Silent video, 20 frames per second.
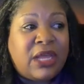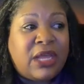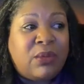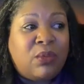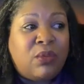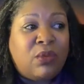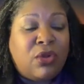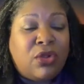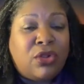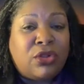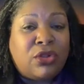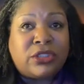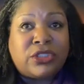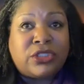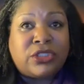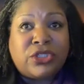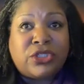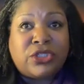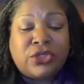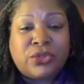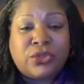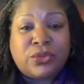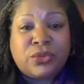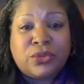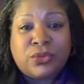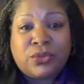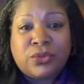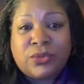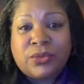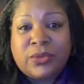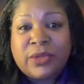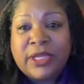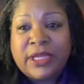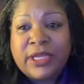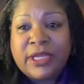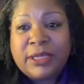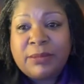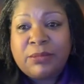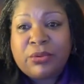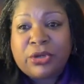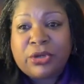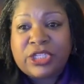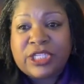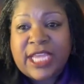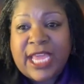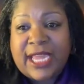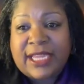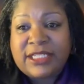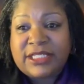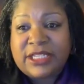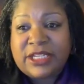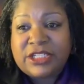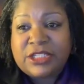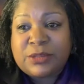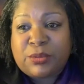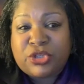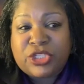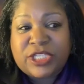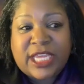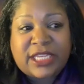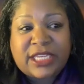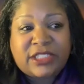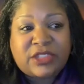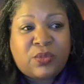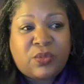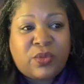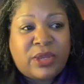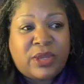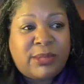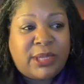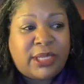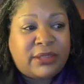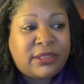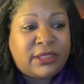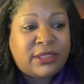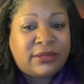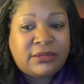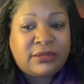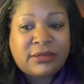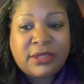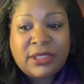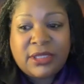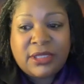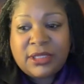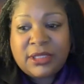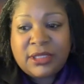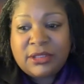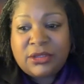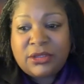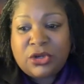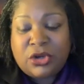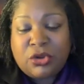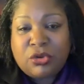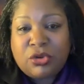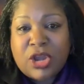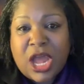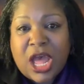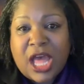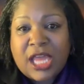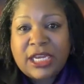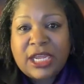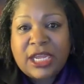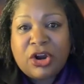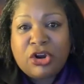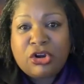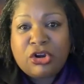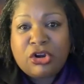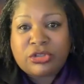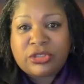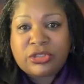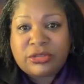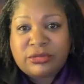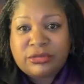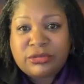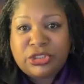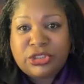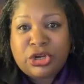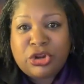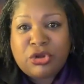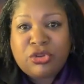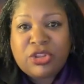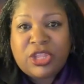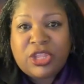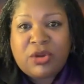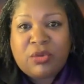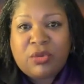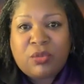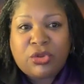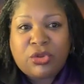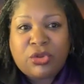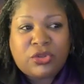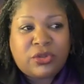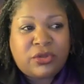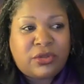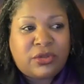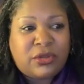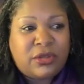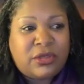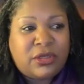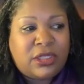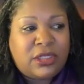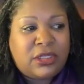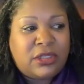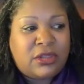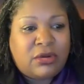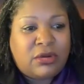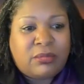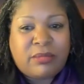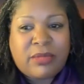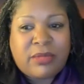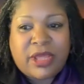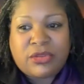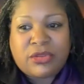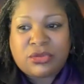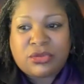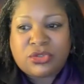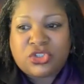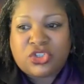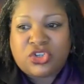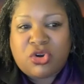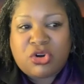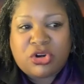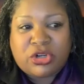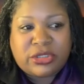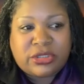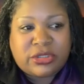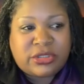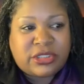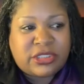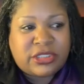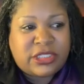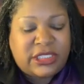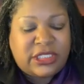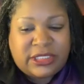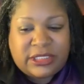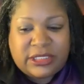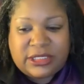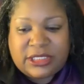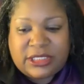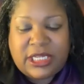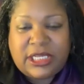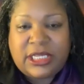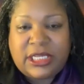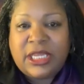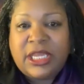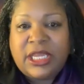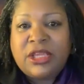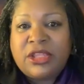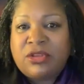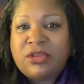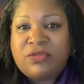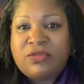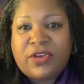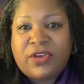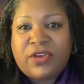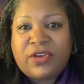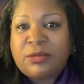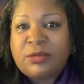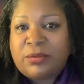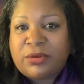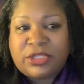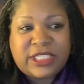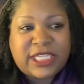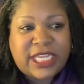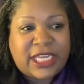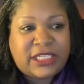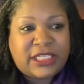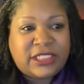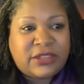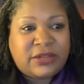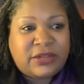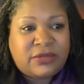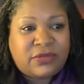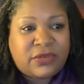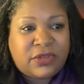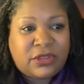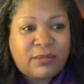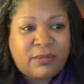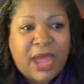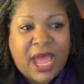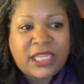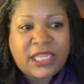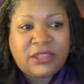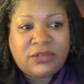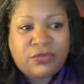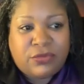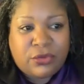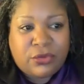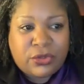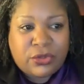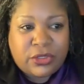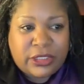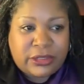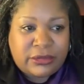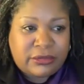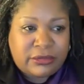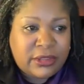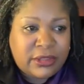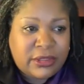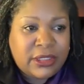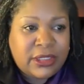want to protect us, protect the women, and not hurt. They don't want their mothers, daughters, nieces. They're very protective and mindful, and